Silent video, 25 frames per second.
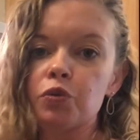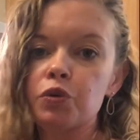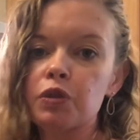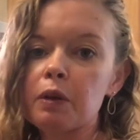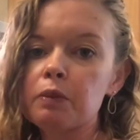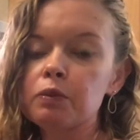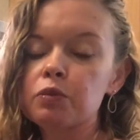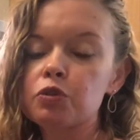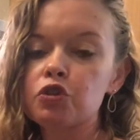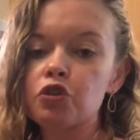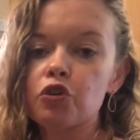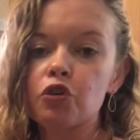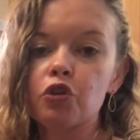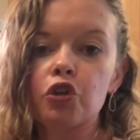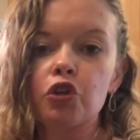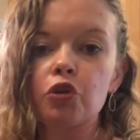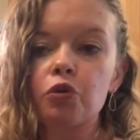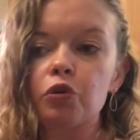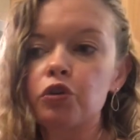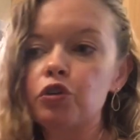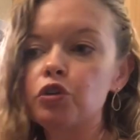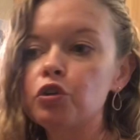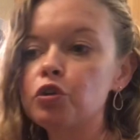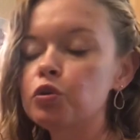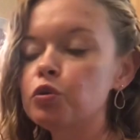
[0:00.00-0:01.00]
I'm sure you
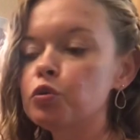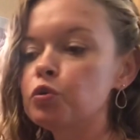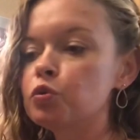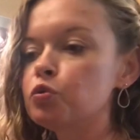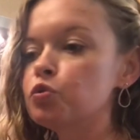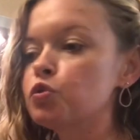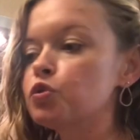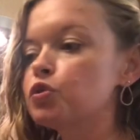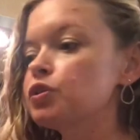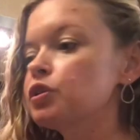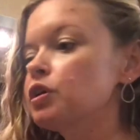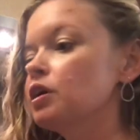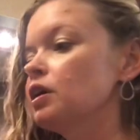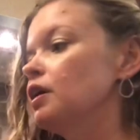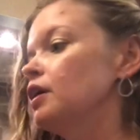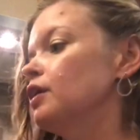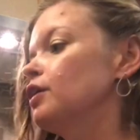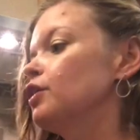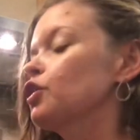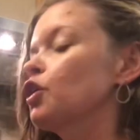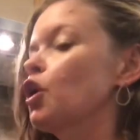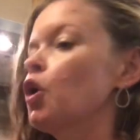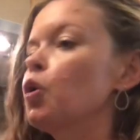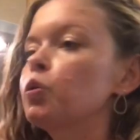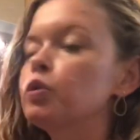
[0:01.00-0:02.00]
could use
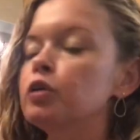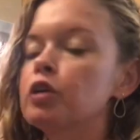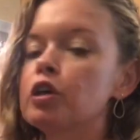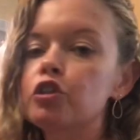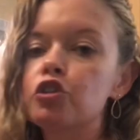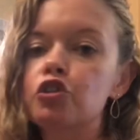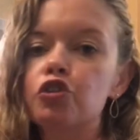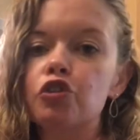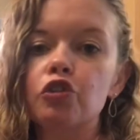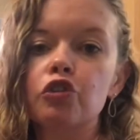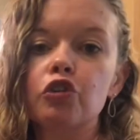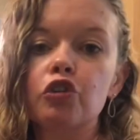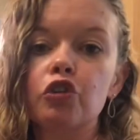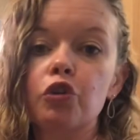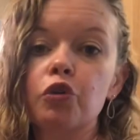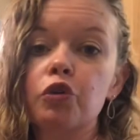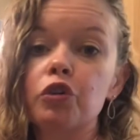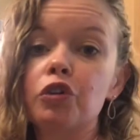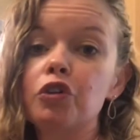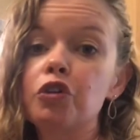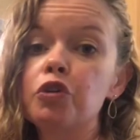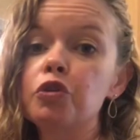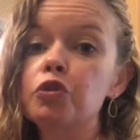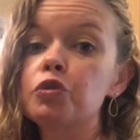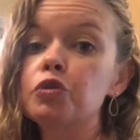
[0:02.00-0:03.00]
coconut sugar, you can
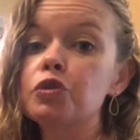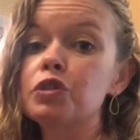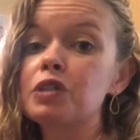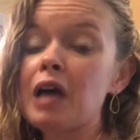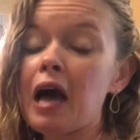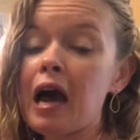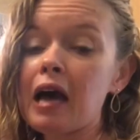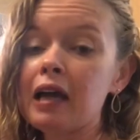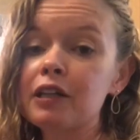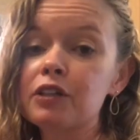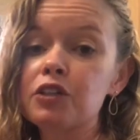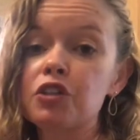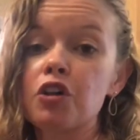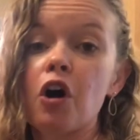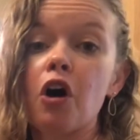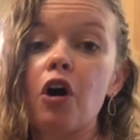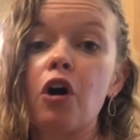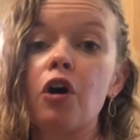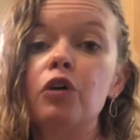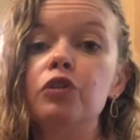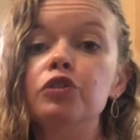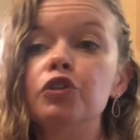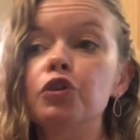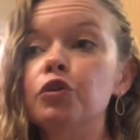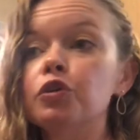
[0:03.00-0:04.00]
use
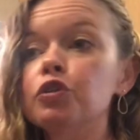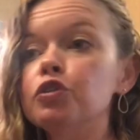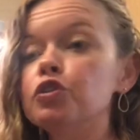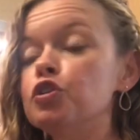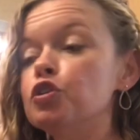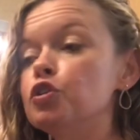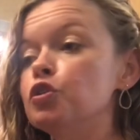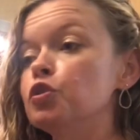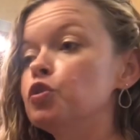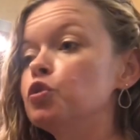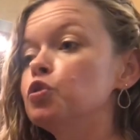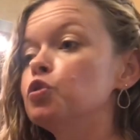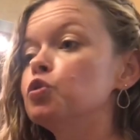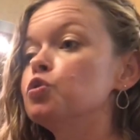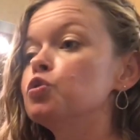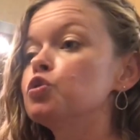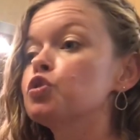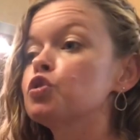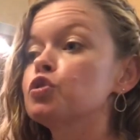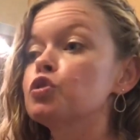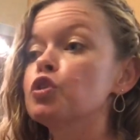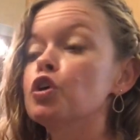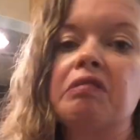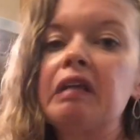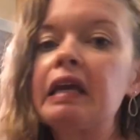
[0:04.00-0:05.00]
xylitol, you could
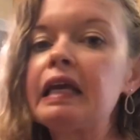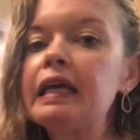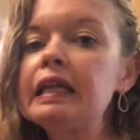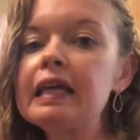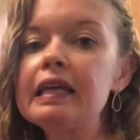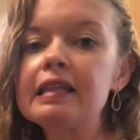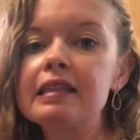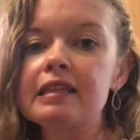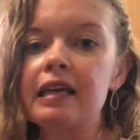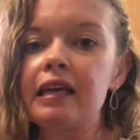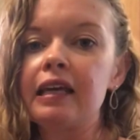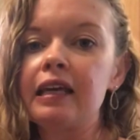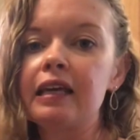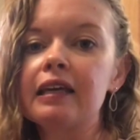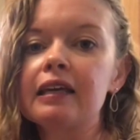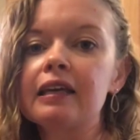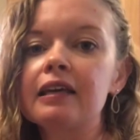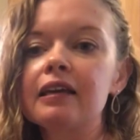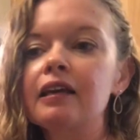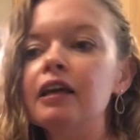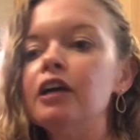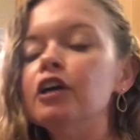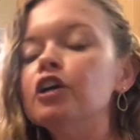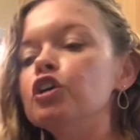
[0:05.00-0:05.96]
use anything.